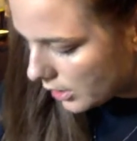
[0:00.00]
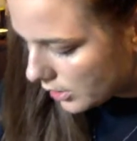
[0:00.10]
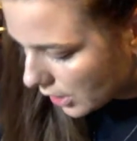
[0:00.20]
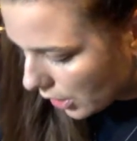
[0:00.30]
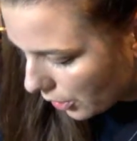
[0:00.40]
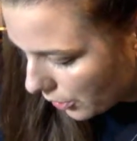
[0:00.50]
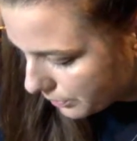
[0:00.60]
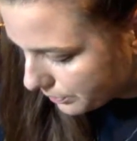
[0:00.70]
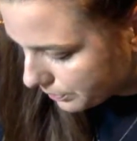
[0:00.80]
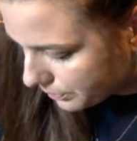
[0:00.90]

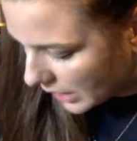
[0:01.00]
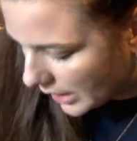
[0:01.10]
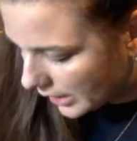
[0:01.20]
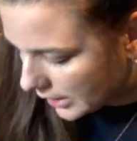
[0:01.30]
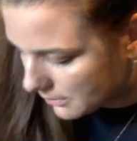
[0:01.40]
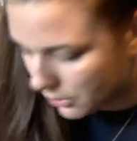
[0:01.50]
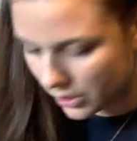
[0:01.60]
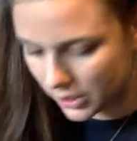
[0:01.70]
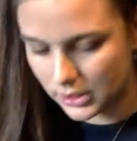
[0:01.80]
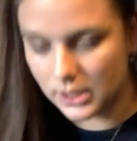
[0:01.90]
So I think it's
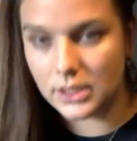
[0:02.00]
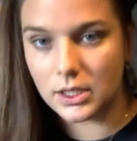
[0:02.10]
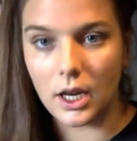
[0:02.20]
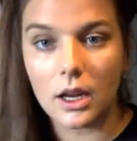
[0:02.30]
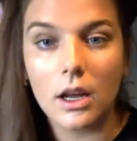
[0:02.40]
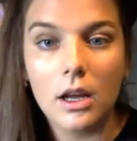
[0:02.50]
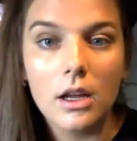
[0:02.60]
important to take,